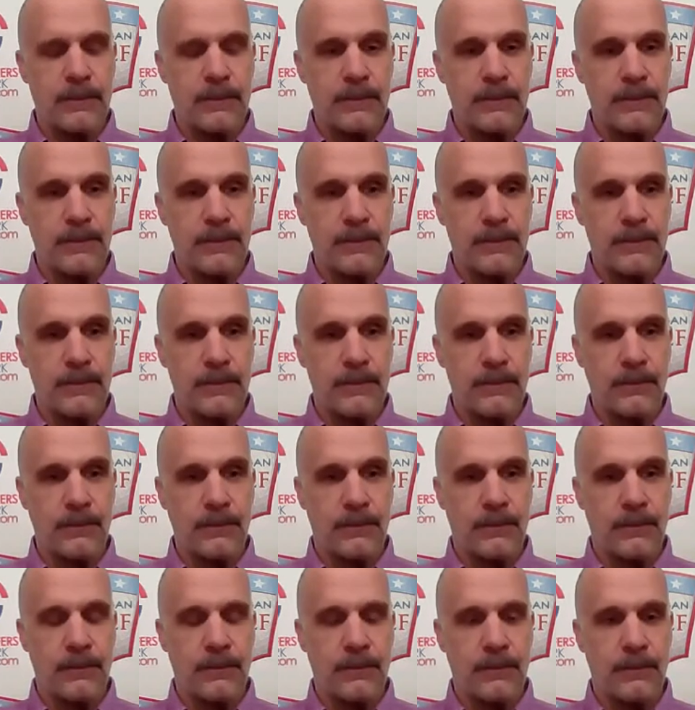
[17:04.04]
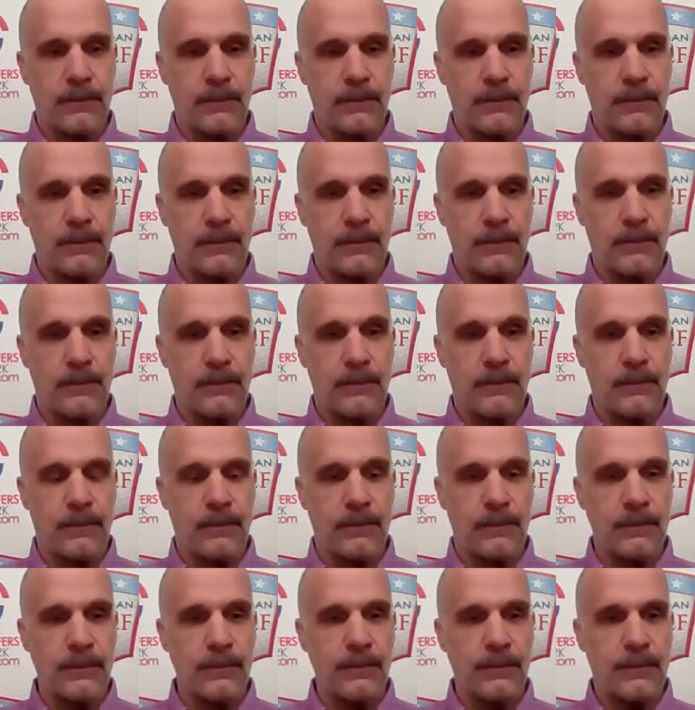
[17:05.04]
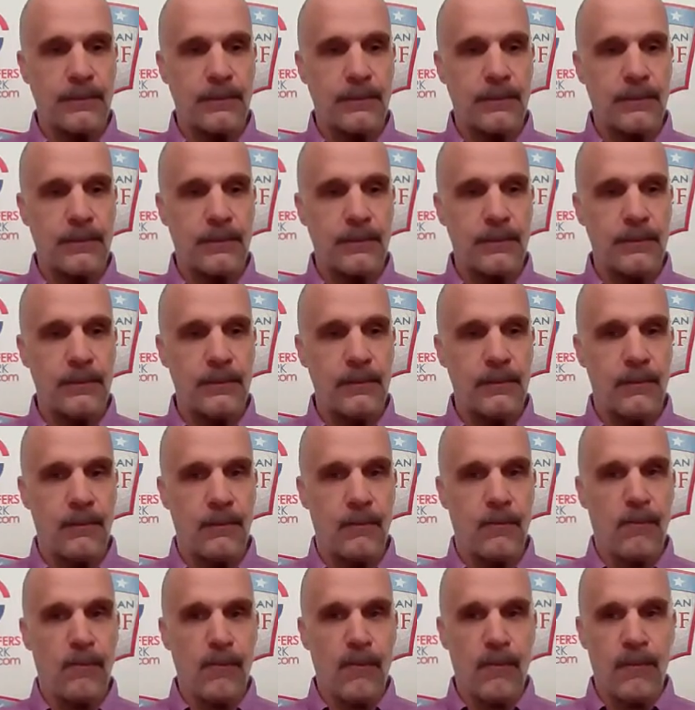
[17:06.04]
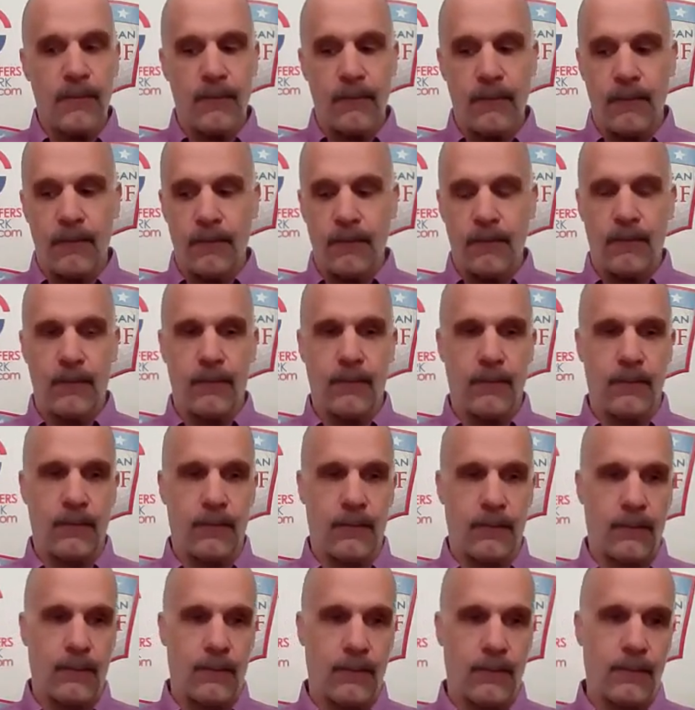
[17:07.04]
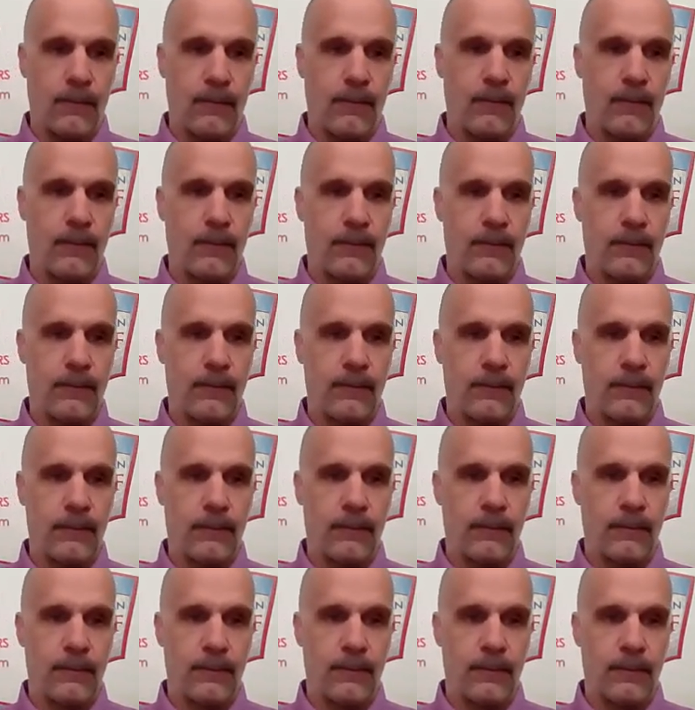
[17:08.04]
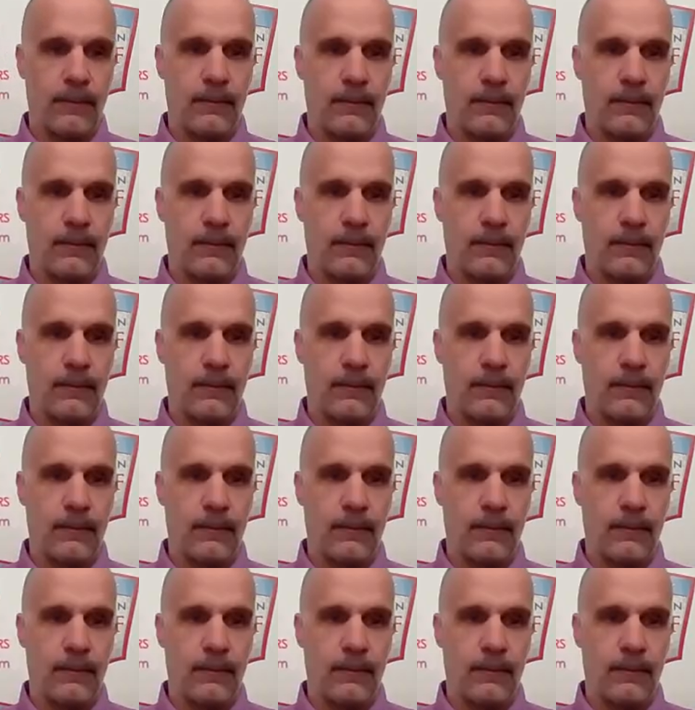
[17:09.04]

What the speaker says: (not speaking)